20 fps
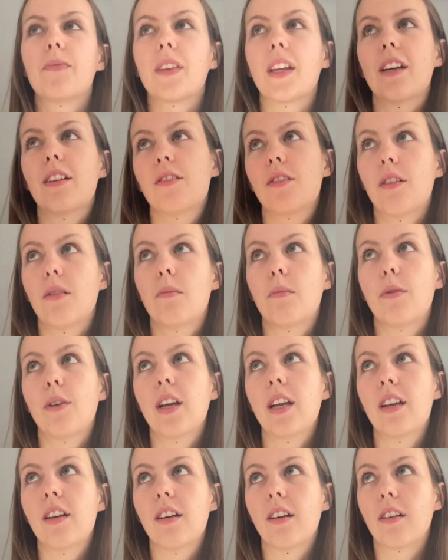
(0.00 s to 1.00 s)
a certain point
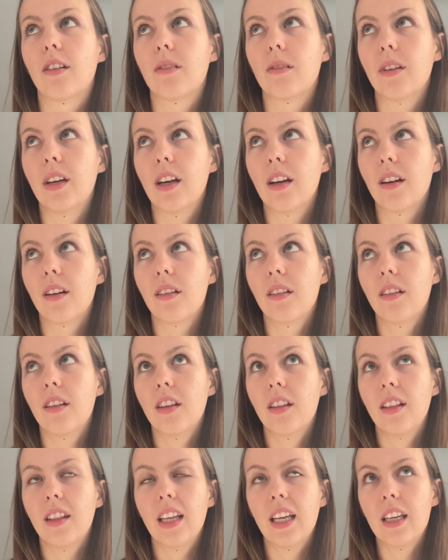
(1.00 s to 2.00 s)
in your career,
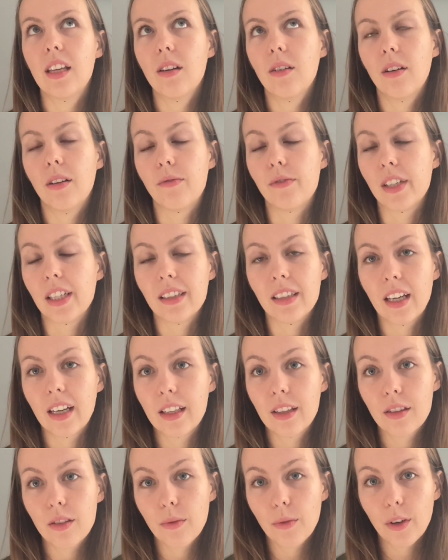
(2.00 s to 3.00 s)
like, you'll have
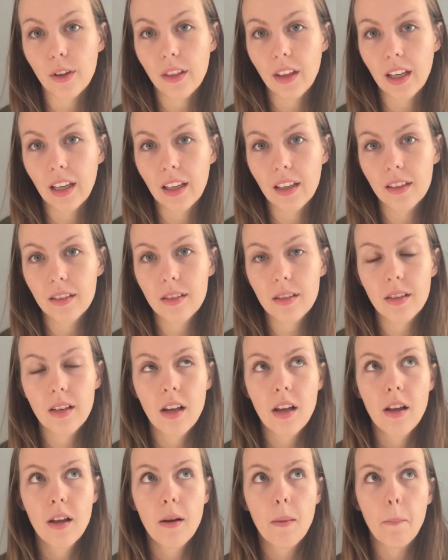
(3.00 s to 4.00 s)
deadlines for things,
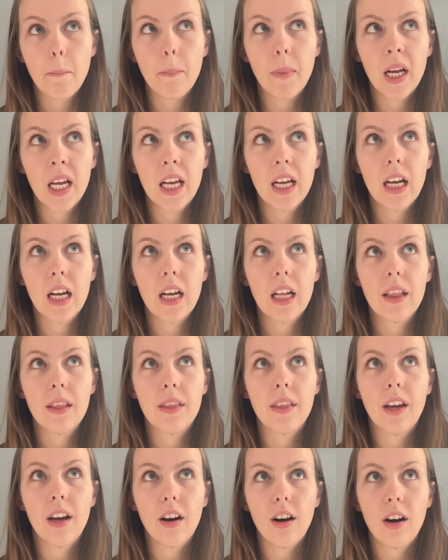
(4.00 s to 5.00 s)
but
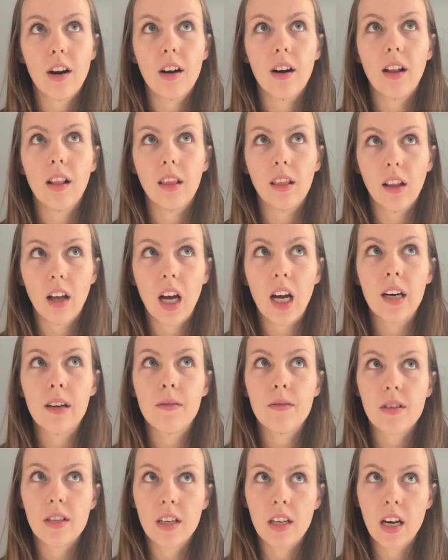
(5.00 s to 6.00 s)
there are a lot of
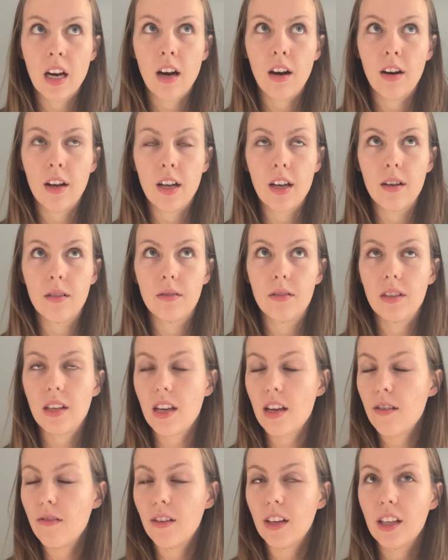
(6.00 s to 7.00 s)
scenarios,
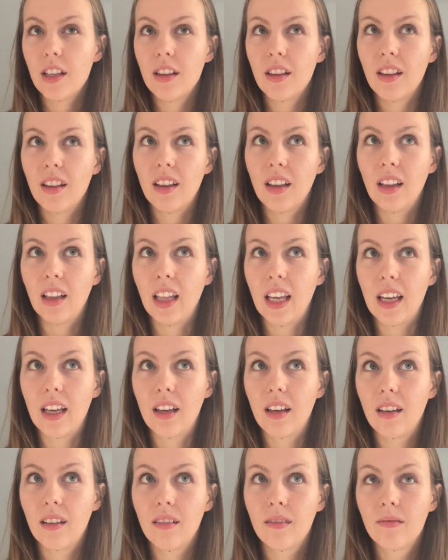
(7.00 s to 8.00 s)
even
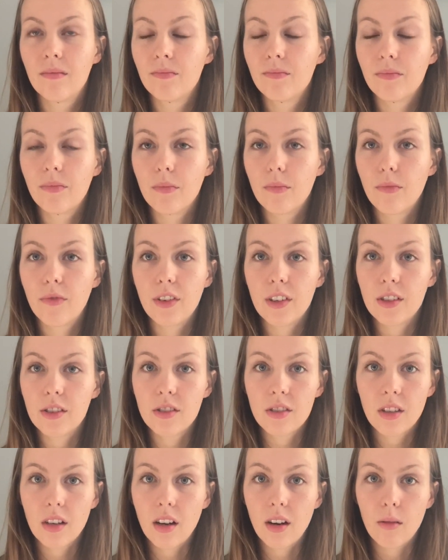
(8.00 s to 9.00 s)
like for
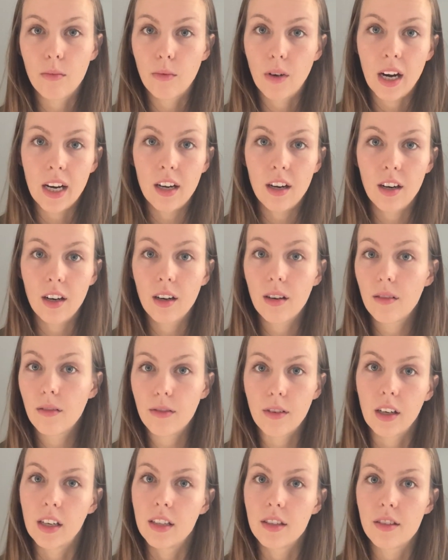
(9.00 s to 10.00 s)
a writer, for
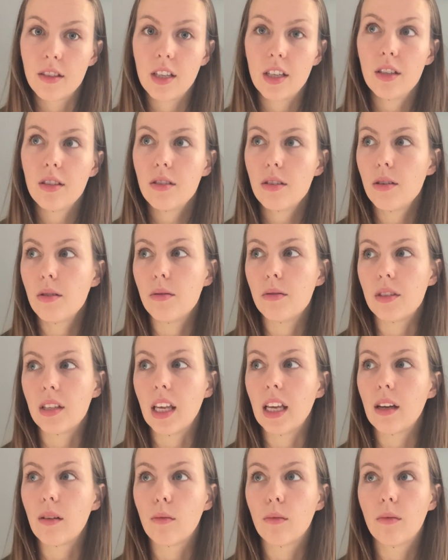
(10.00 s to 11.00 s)
instance, who's
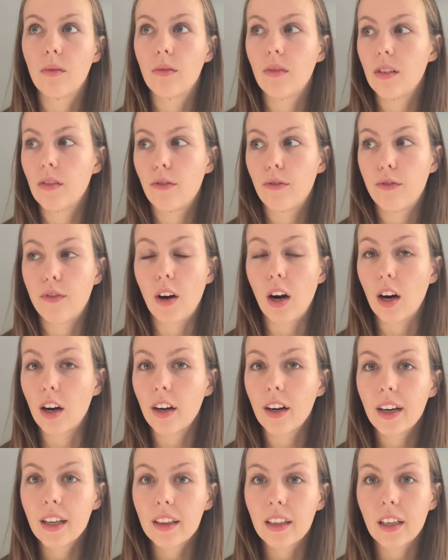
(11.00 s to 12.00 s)
like far
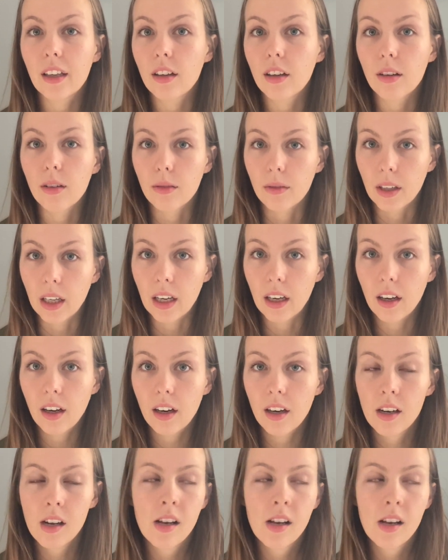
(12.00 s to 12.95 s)
in their career.